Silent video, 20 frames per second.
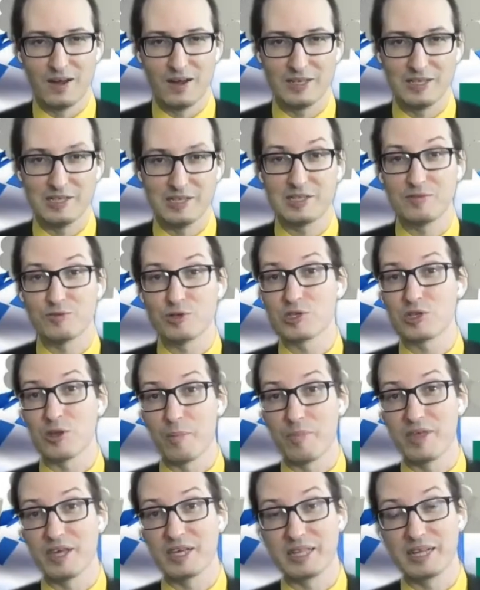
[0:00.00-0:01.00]
It's even
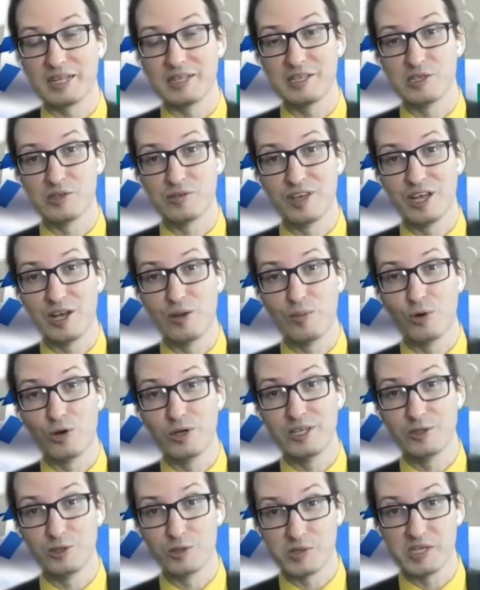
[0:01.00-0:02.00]
something that is available
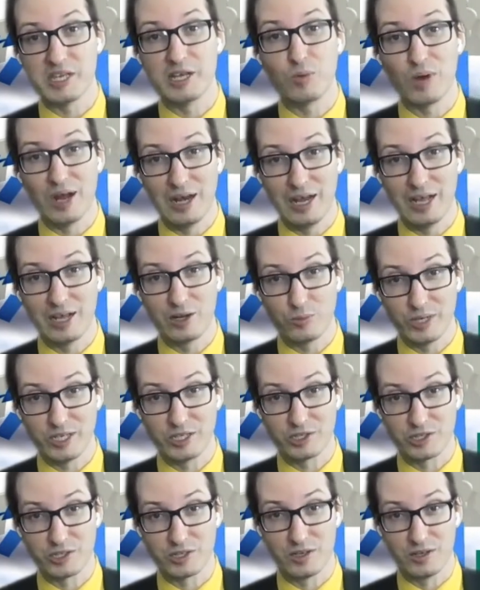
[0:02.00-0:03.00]
in the SQL
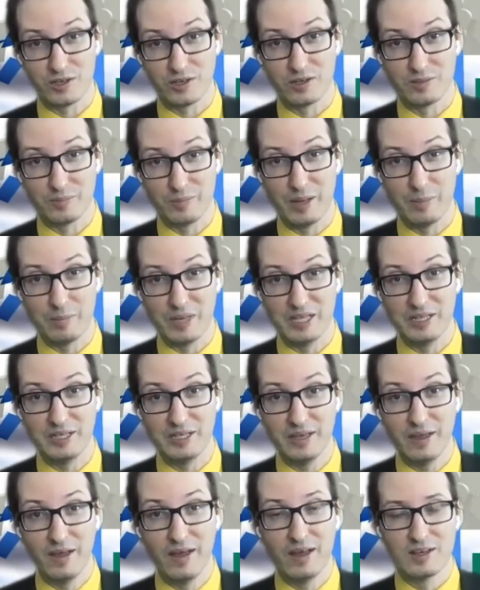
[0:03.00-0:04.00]
language.
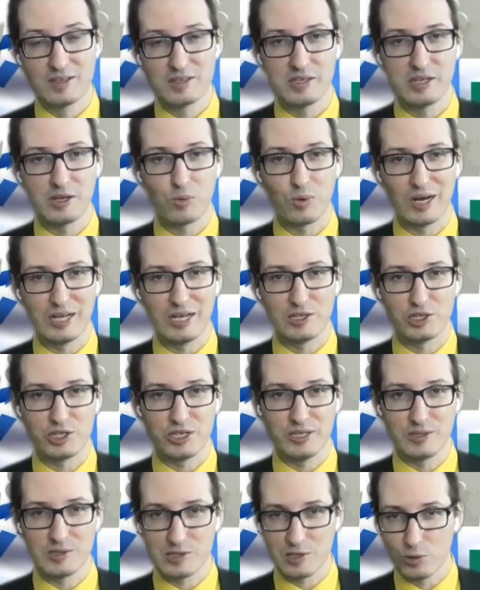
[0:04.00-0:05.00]
Many SQL
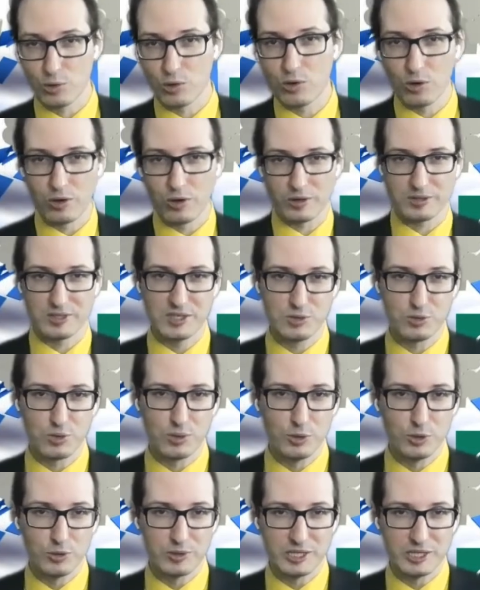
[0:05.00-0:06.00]
engines, local or
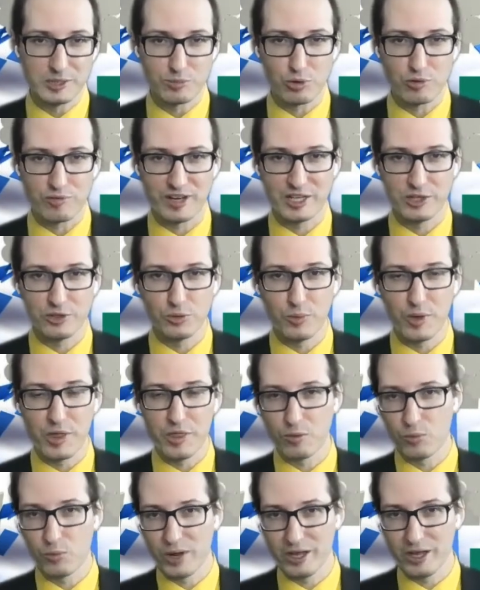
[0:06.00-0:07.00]
distributed, provide you with
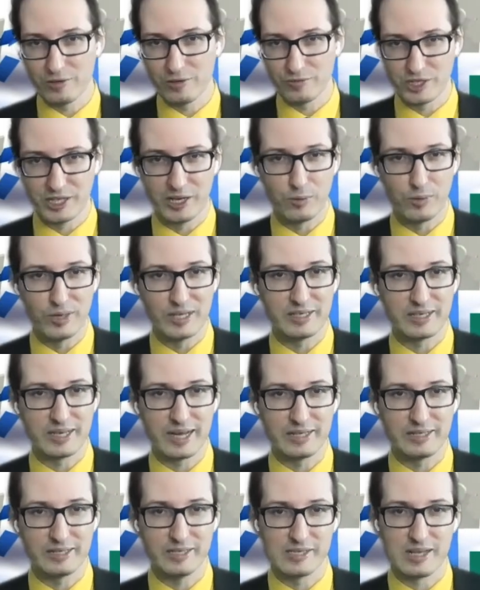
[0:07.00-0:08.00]
a way of generating
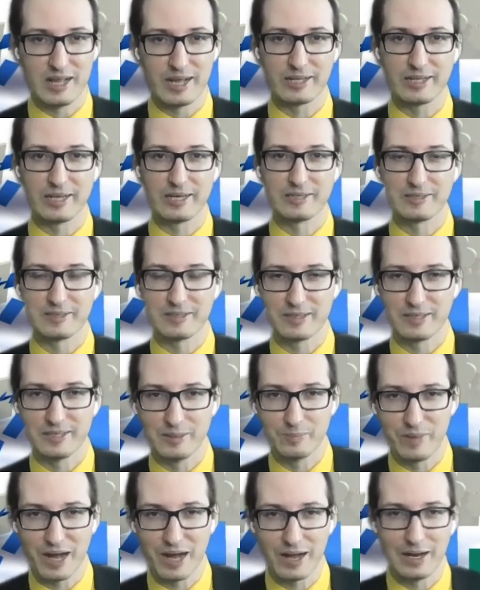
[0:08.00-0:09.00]
IDs like that
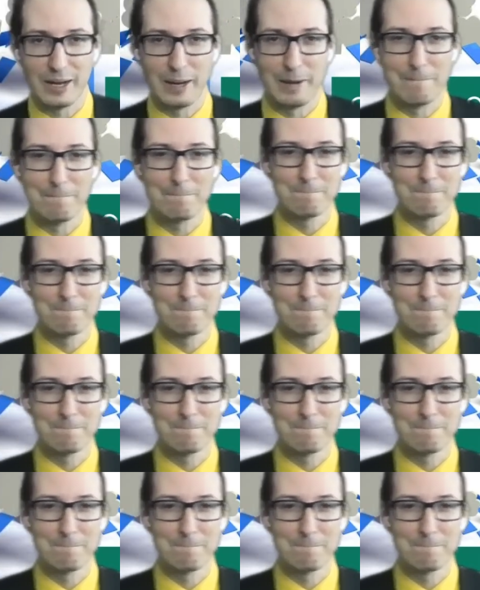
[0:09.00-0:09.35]
in parallel.